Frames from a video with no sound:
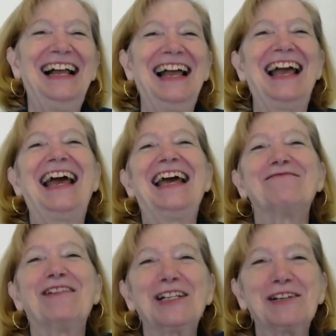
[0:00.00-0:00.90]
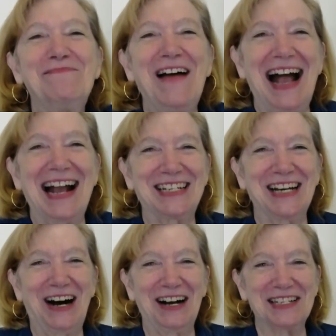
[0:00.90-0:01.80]
Hey, welcome back to
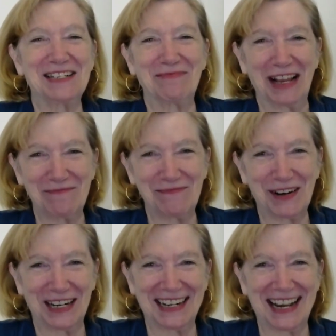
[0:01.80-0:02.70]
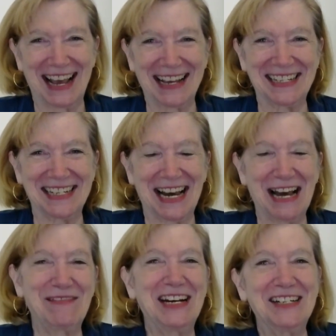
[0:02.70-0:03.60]
Awesome Life Podcast.
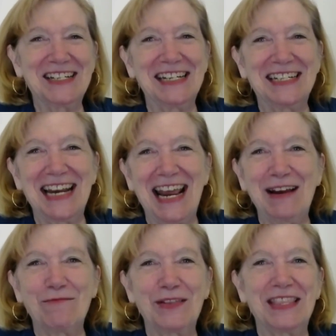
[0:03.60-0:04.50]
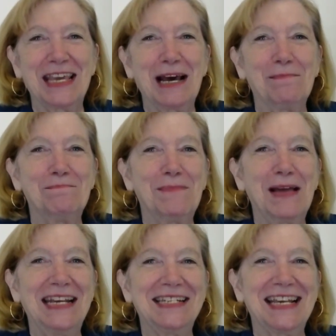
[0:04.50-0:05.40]
I'm here today with the
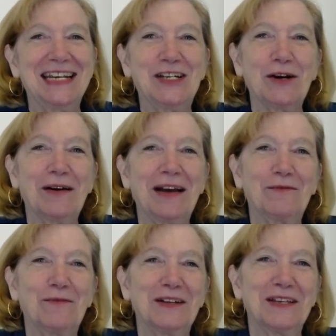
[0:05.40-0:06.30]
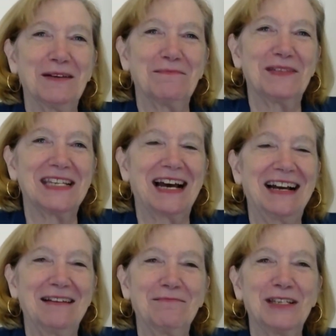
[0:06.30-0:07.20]
amazing Joanne Williams. I
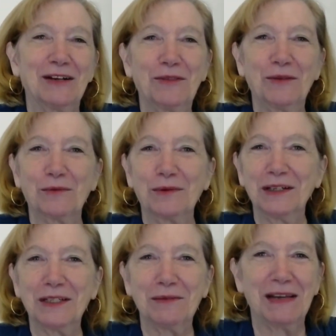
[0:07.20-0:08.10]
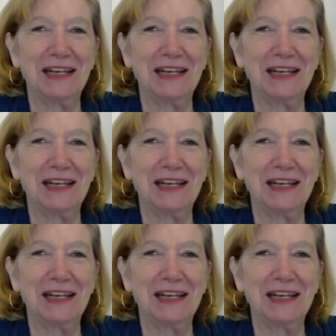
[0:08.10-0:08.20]
am so thrilled to be